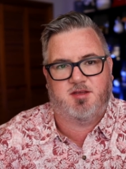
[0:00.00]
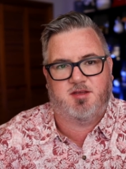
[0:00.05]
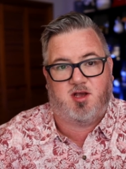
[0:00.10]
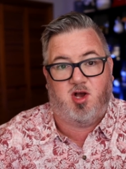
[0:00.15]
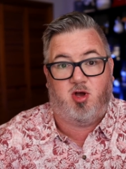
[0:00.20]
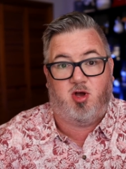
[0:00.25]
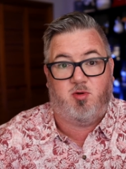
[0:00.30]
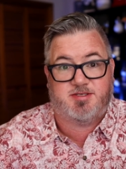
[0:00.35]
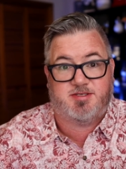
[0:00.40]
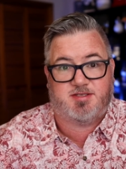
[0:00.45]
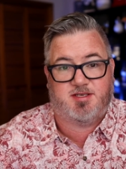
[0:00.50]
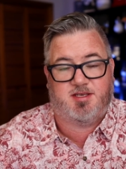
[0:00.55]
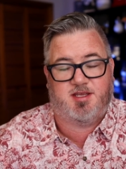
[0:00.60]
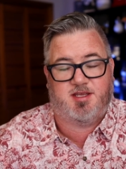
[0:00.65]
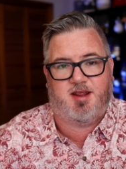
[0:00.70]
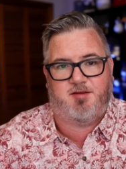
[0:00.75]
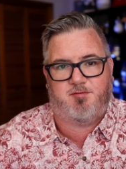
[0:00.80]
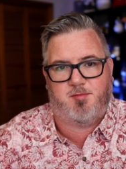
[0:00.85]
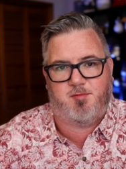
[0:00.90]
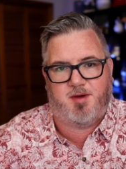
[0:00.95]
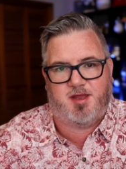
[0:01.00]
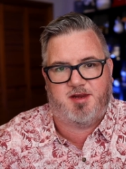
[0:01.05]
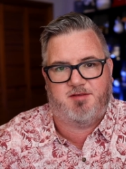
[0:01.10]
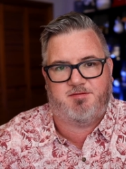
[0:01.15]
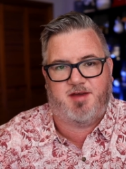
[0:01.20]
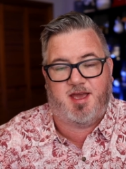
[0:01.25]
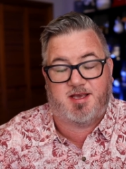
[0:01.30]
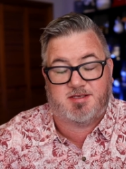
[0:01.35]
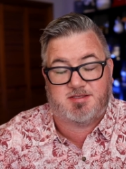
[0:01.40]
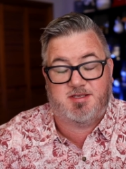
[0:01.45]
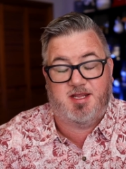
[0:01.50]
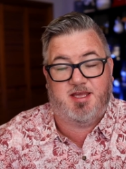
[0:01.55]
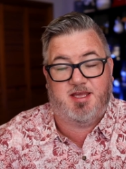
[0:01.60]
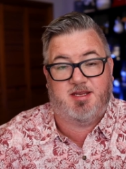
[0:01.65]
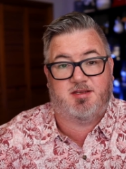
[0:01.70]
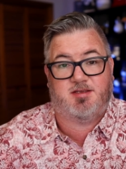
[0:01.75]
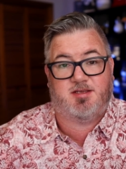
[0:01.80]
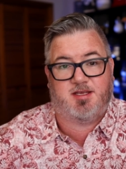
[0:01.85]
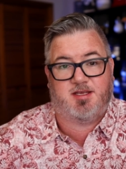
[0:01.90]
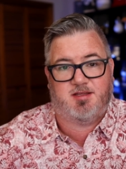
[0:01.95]
The goal was to get everybody
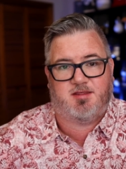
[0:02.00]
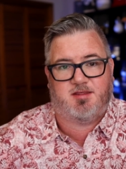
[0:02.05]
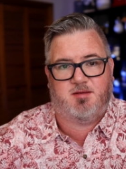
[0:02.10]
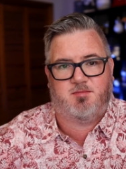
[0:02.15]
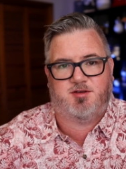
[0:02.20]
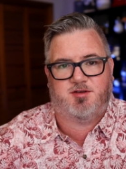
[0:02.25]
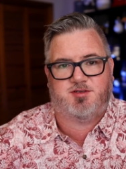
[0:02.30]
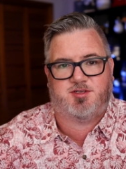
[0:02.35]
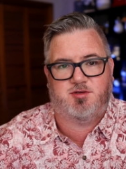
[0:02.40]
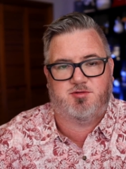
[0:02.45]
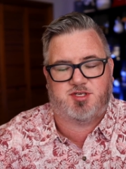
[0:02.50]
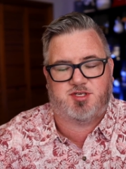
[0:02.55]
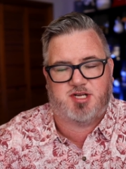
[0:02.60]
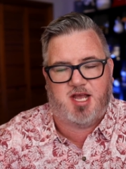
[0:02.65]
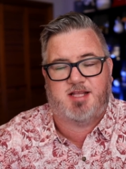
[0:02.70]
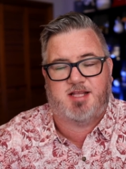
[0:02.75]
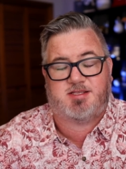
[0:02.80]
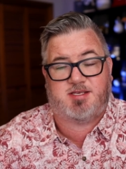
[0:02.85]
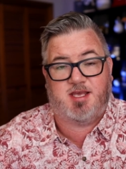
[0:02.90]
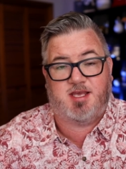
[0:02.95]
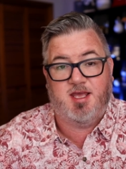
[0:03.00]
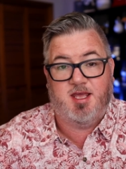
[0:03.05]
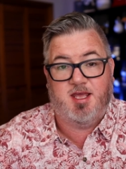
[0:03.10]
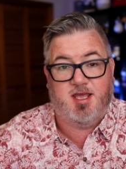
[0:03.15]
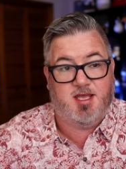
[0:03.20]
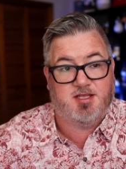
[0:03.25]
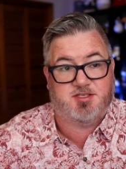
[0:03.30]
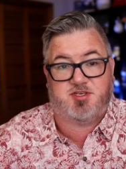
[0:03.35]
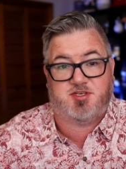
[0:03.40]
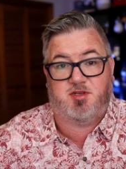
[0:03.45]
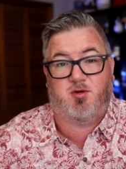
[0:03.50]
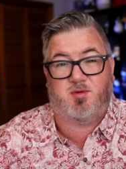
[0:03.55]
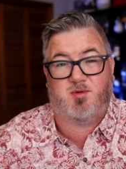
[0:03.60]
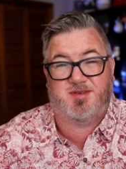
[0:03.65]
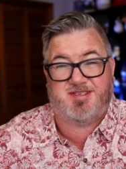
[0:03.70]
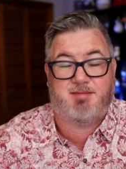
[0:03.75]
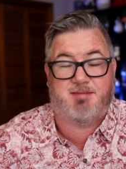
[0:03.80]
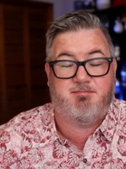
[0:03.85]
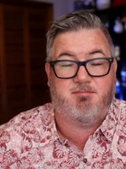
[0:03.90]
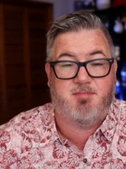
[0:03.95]
vaccinated, to get them their two shots. And so there
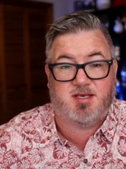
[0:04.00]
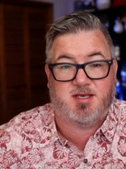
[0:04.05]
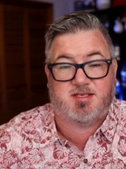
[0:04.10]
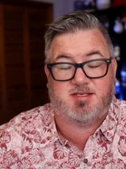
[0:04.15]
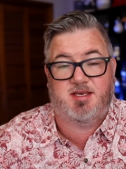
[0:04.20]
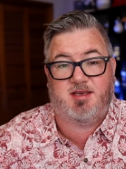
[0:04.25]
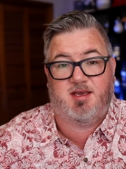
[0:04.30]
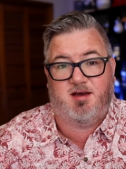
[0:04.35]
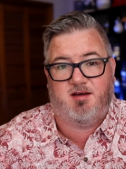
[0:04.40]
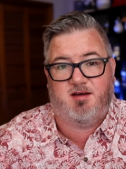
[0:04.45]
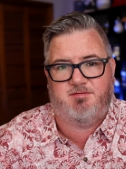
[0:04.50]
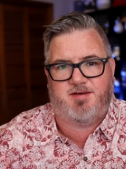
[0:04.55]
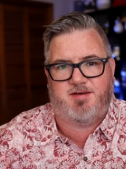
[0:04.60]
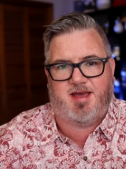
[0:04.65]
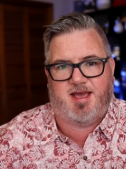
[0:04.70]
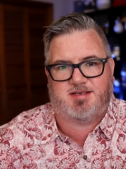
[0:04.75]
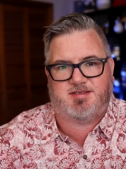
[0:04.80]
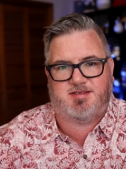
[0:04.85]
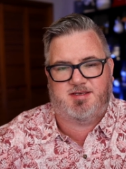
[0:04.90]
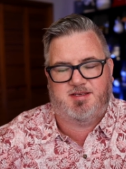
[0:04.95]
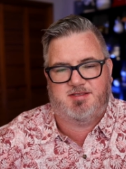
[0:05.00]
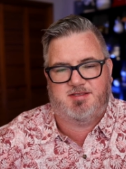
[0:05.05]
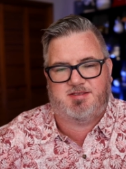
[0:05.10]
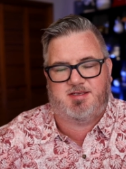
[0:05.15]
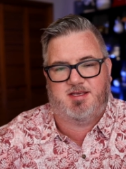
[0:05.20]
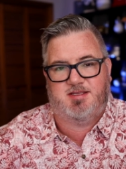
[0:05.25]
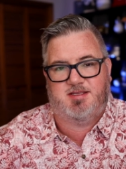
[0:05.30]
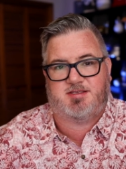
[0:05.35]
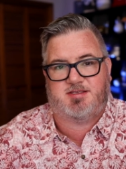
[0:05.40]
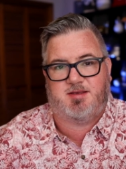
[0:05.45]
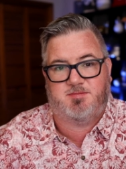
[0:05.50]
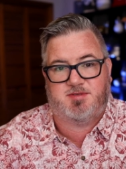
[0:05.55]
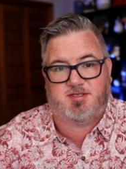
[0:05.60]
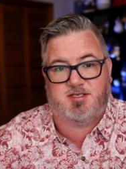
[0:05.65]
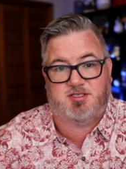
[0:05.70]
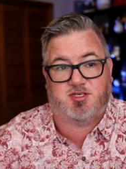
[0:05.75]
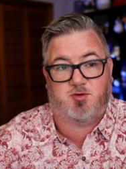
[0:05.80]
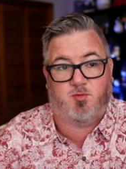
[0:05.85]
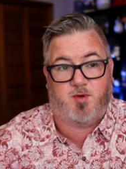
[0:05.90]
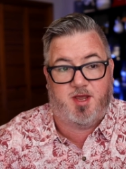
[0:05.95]
was a mixing of vaccines in some
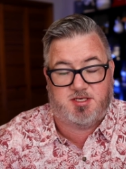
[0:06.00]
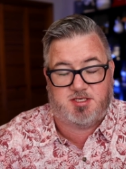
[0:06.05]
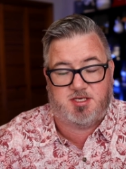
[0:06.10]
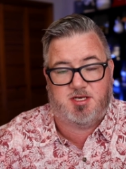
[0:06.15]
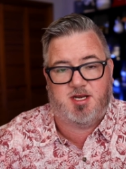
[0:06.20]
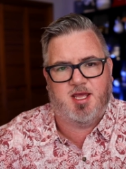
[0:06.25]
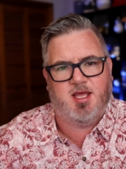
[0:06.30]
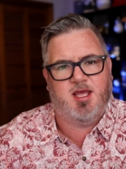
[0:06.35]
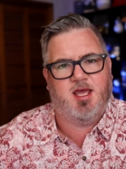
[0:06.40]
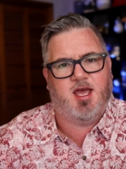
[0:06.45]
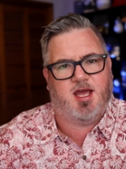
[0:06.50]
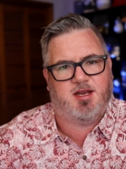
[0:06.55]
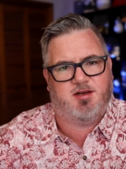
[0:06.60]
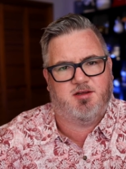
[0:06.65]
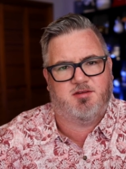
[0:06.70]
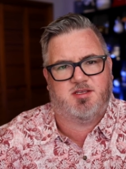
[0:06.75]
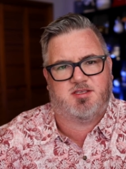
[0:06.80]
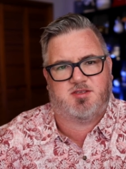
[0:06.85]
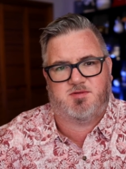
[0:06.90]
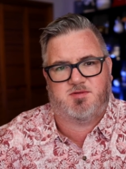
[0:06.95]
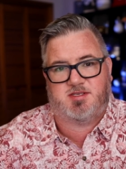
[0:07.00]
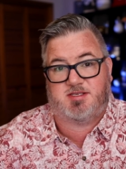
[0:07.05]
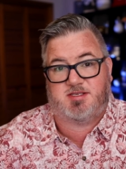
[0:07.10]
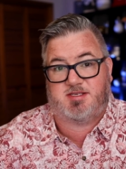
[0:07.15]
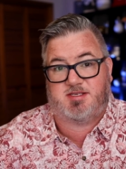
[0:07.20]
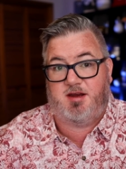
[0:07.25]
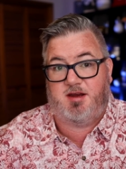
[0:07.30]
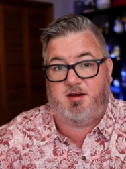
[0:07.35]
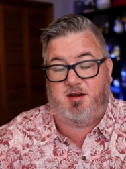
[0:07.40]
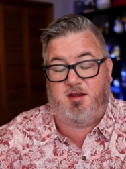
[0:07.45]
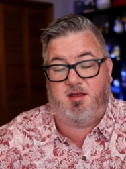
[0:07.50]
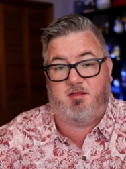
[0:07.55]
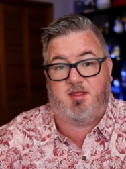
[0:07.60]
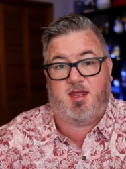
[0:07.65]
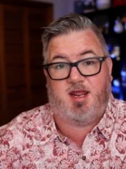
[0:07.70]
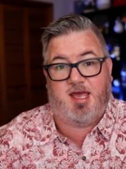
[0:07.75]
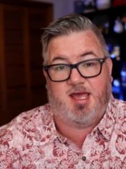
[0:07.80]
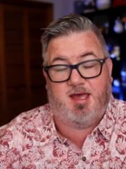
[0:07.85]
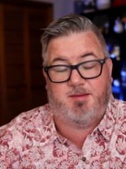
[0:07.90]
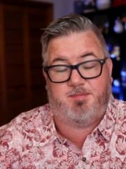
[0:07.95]
situation. I know this was a scenario
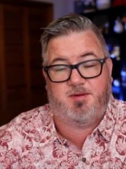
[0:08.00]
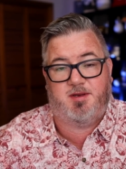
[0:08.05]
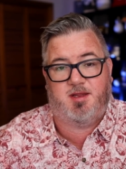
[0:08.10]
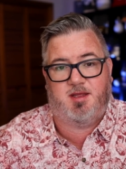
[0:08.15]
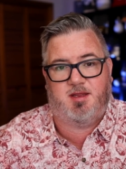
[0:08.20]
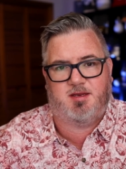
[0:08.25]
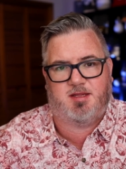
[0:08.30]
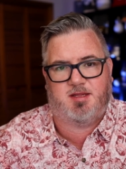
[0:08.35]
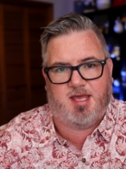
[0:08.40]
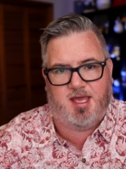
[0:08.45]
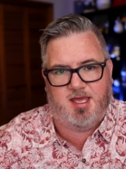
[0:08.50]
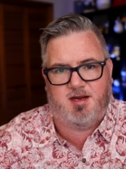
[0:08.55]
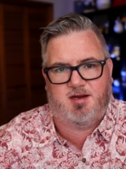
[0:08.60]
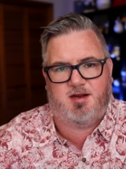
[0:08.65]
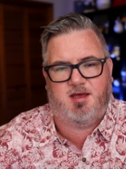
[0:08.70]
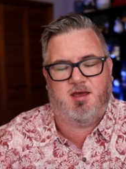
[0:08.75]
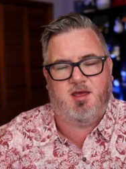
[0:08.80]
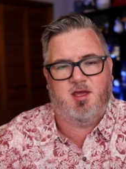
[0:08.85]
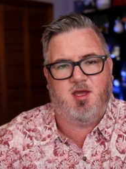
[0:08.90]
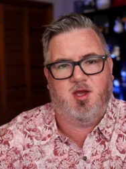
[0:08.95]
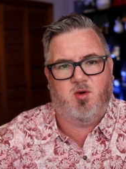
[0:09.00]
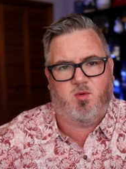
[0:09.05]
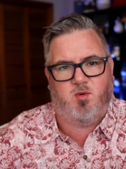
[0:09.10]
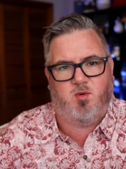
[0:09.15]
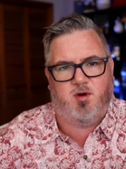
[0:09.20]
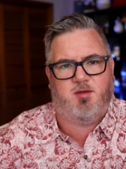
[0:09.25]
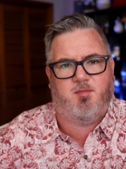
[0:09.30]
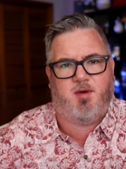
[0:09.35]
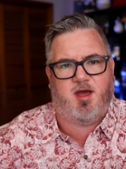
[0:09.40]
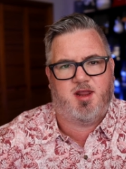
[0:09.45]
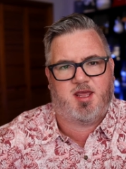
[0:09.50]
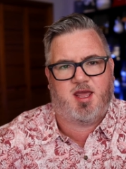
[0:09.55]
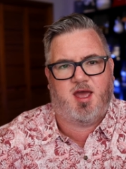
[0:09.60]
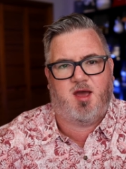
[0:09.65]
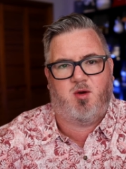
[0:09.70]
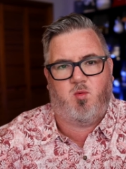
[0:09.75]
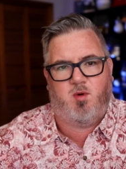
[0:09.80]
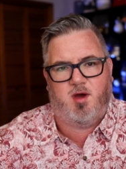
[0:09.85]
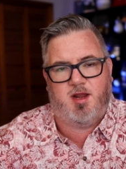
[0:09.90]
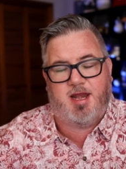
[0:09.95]
that happened in Canada where you might have
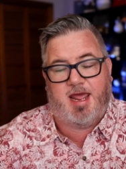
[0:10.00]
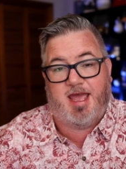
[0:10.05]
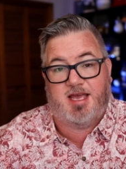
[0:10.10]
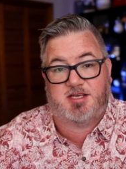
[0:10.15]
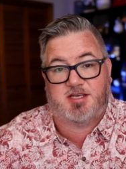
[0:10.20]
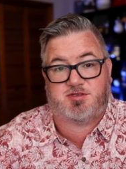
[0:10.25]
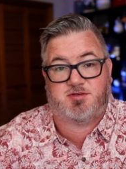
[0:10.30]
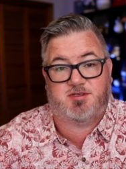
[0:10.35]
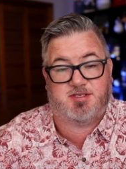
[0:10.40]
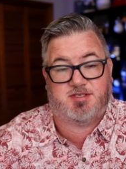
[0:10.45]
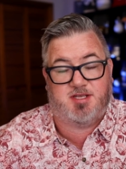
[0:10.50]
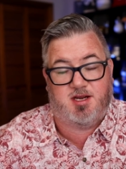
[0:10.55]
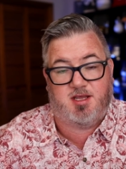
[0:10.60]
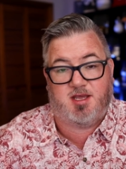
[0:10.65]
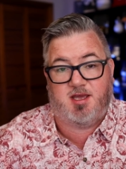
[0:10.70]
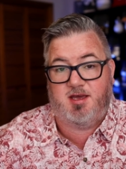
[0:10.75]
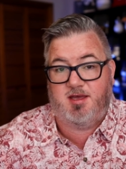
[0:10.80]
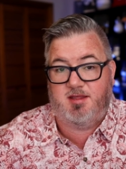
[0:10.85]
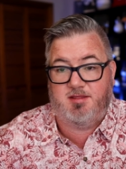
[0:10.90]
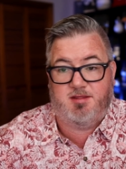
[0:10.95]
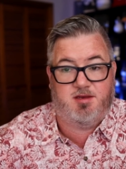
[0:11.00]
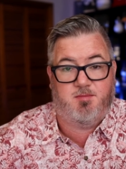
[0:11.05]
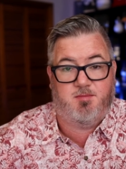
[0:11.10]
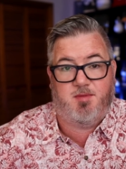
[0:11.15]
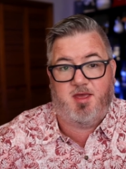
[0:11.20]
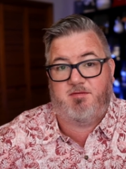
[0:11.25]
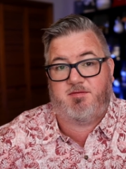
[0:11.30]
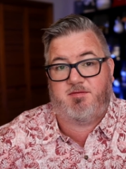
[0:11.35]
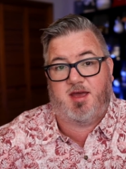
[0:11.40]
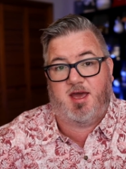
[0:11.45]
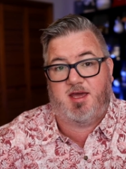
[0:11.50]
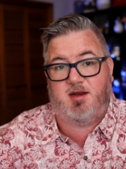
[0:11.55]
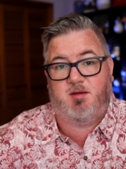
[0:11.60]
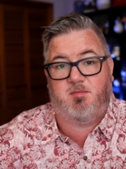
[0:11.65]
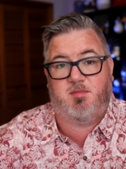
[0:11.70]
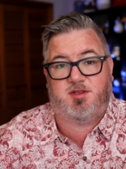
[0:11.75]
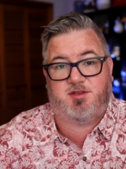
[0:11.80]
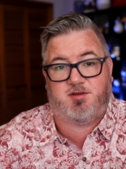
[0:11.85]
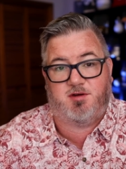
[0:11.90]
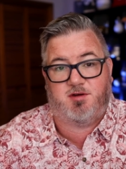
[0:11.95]
got one AstraZeneca and then you may have gotten a
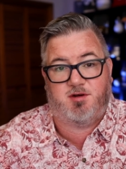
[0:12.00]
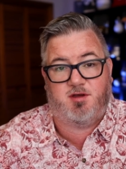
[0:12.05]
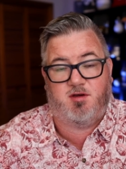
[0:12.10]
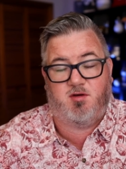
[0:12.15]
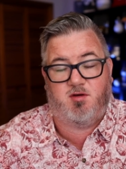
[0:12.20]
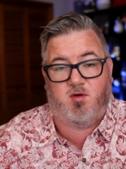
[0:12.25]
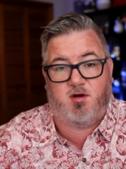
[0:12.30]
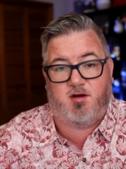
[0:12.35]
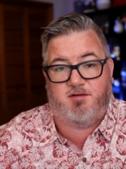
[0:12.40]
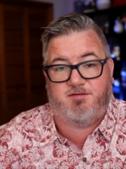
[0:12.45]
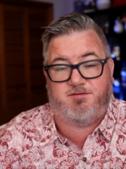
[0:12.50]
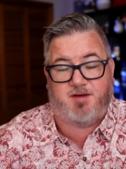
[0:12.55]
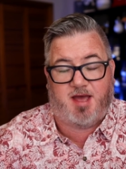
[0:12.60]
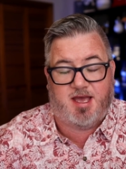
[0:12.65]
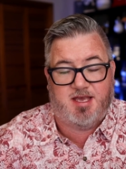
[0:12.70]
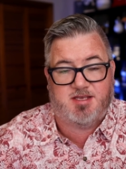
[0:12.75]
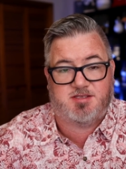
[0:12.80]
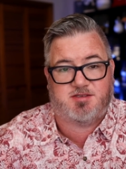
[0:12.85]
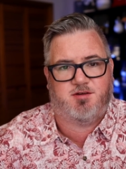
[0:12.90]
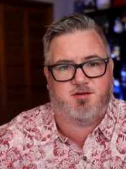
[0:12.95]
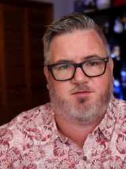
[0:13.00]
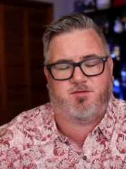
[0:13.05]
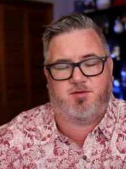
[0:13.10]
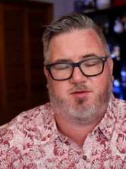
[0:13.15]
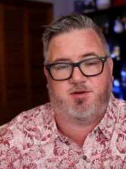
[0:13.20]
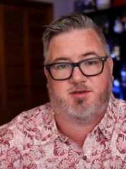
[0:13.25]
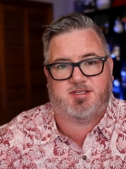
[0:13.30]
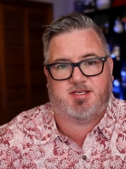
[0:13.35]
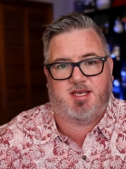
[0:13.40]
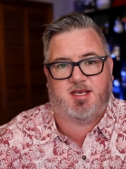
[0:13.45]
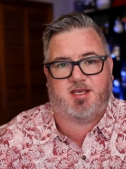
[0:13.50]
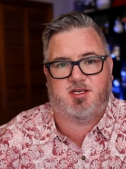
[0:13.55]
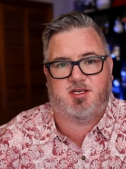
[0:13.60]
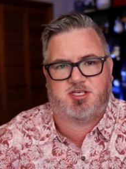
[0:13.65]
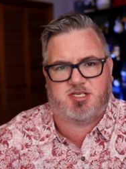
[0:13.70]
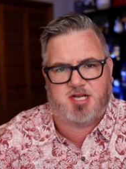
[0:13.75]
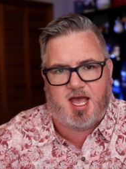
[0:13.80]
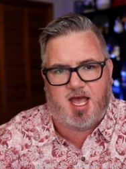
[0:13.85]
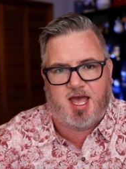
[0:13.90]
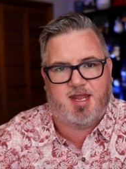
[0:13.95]
Moderna or a Pfizer for your second
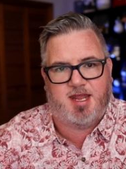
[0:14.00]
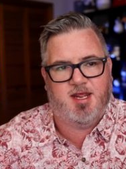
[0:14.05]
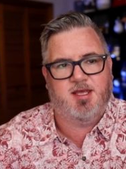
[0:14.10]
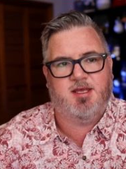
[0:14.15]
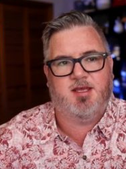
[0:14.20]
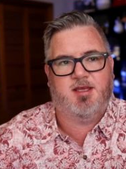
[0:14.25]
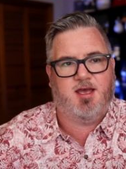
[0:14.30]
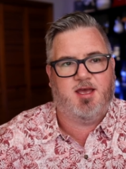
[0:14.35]
shot.